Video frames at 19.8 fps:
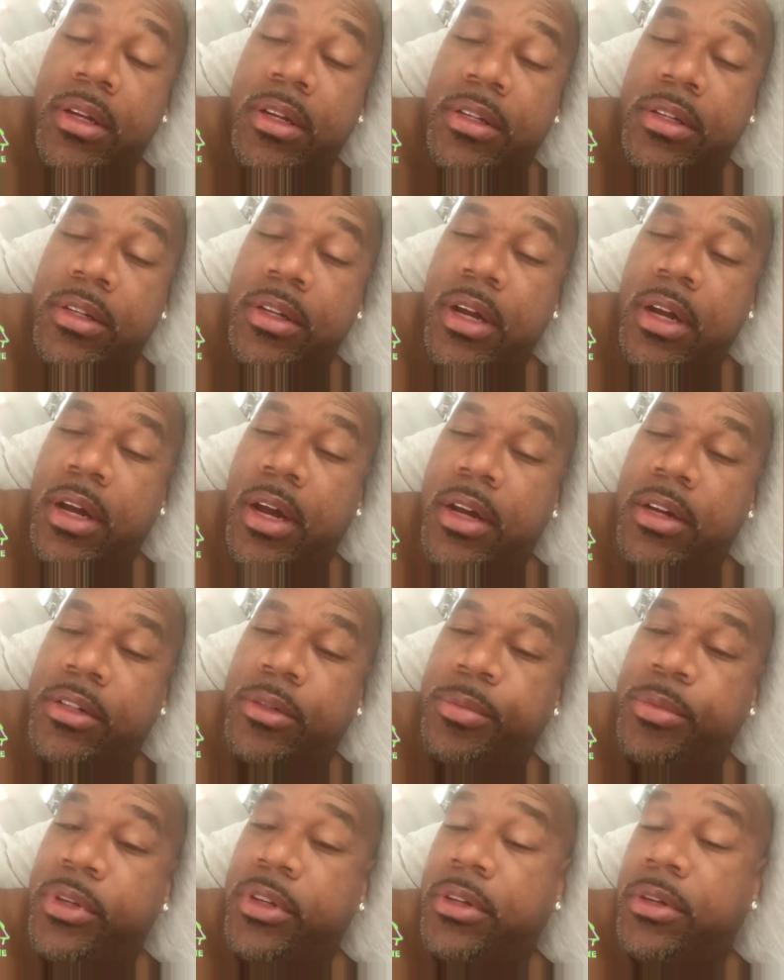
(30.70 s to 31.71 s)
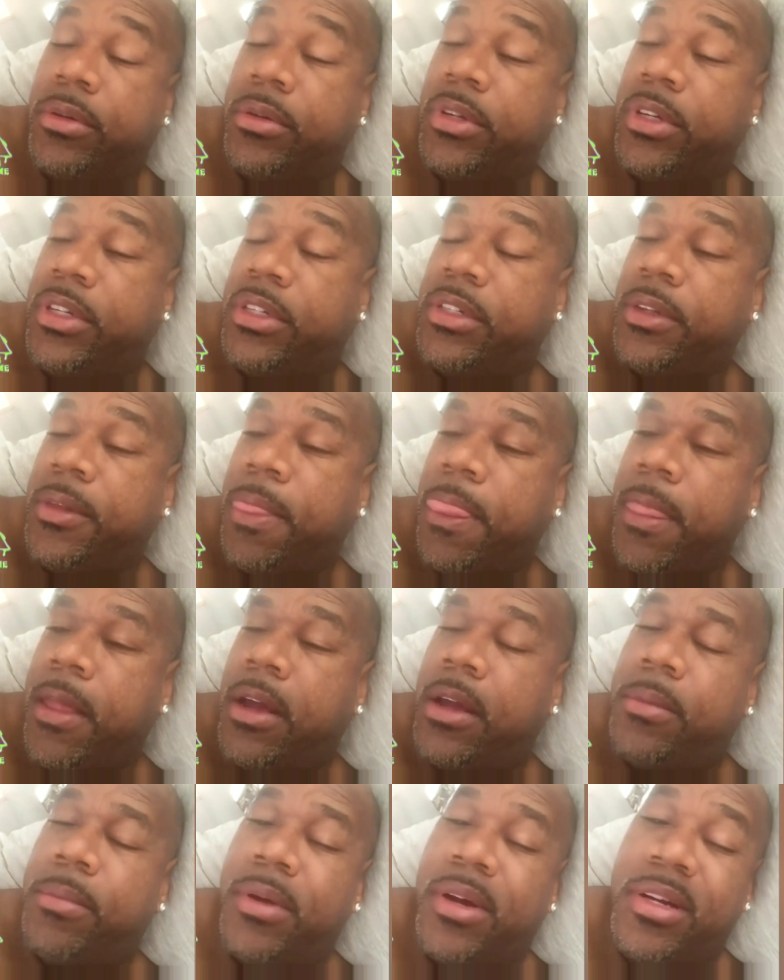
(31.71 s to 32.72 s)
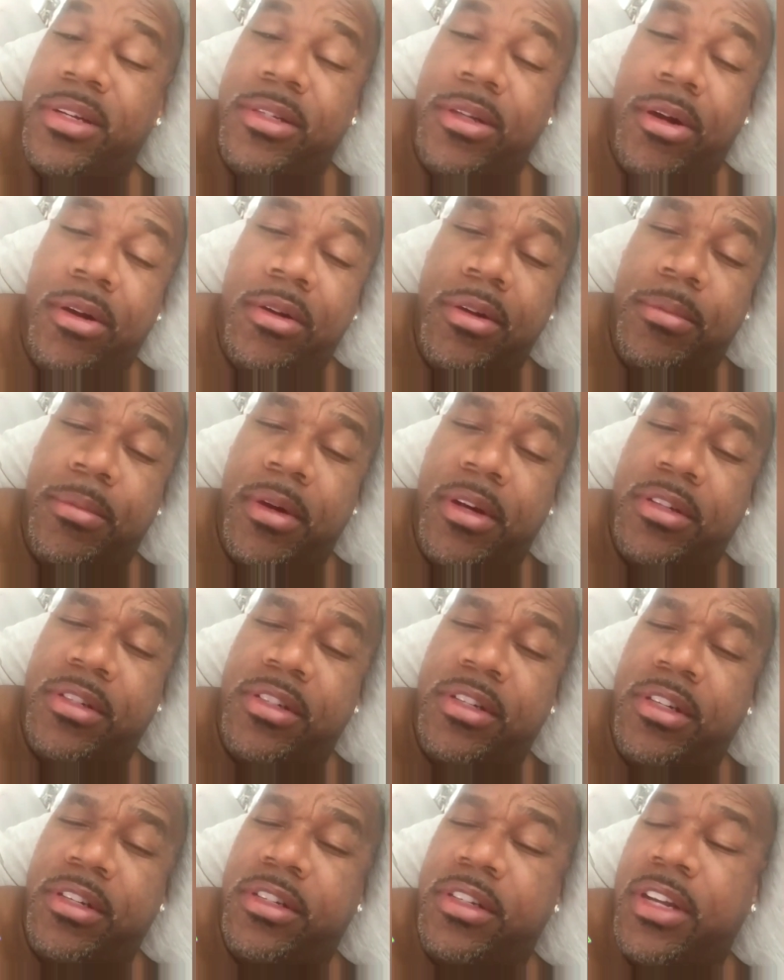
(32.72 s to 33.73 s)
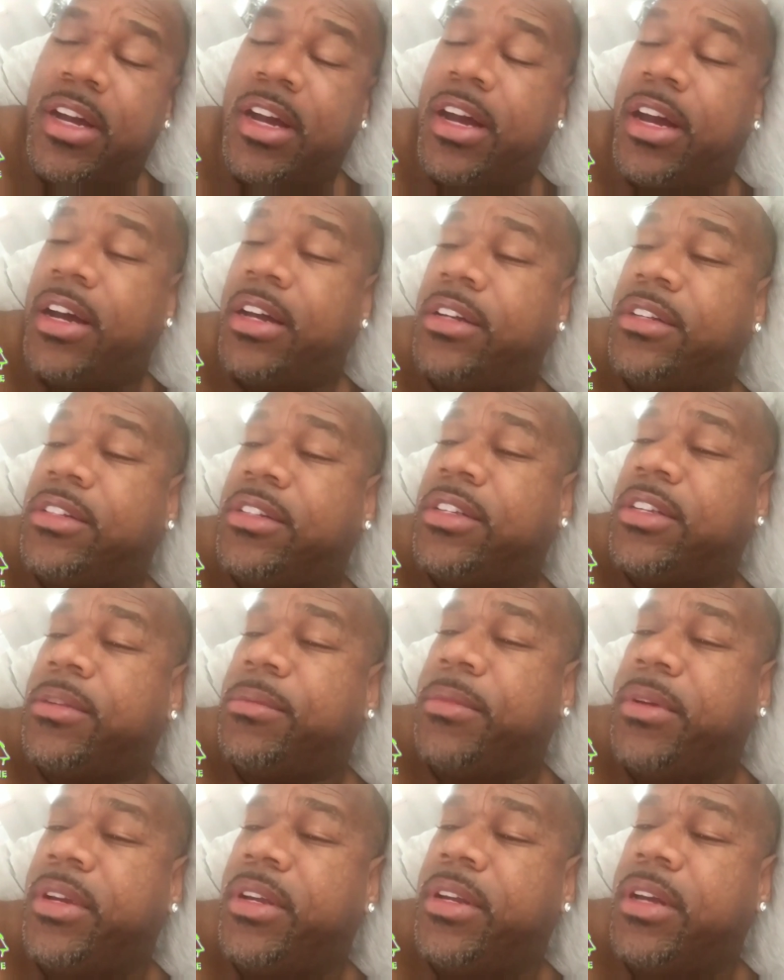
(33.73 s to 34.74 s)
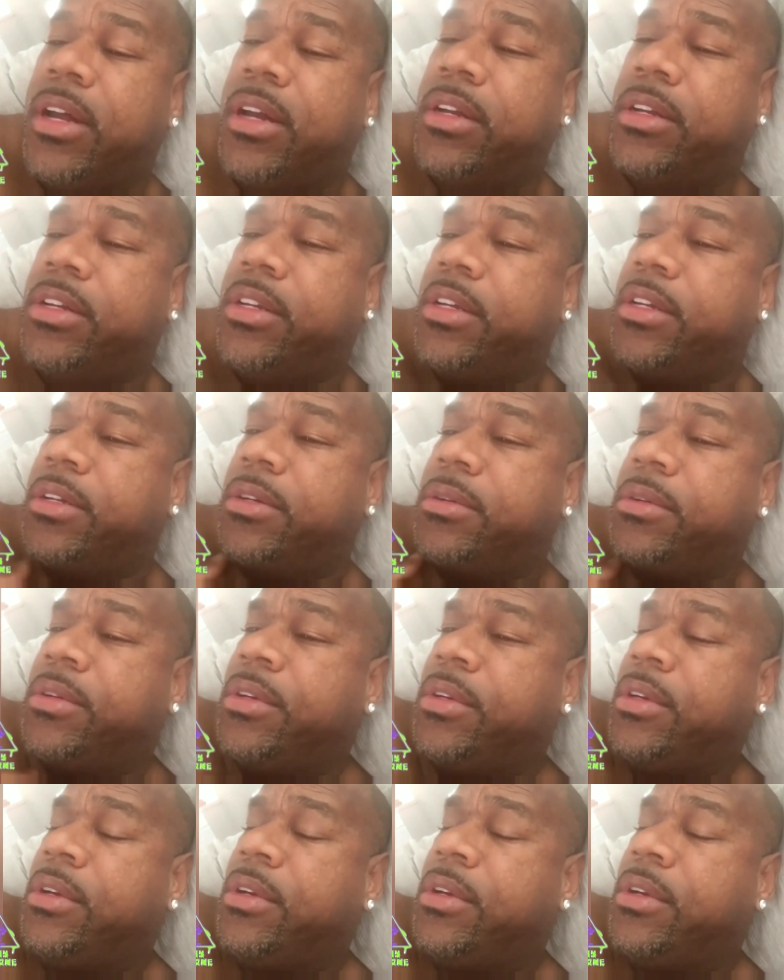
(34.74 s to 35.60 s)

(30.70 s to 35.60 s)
listen, I gotta speak on this. Everybody talking about six nine, this ten million dollar deal.